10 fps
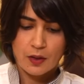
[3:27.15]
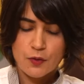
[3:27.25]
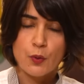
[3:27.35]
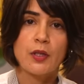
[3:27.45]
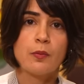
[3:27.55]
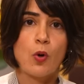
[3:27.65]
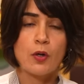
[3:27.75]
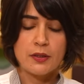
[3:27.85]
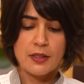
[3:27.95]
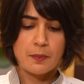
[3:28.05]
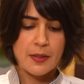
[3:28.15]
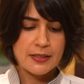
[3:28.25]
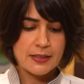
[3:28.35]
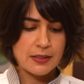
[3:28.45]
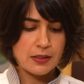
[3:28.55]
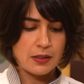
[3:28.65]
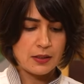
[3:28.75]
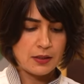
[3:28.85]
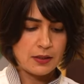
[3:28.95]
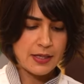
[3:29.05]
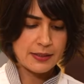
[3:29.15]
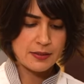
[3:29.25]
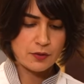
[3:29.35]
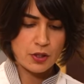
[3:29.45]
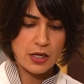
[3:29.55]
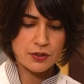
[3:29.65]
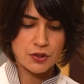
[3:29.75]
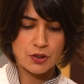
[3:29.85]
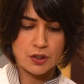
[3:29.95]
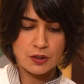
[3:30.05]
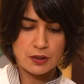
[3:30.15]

So in a mortar and pestle, let's crush.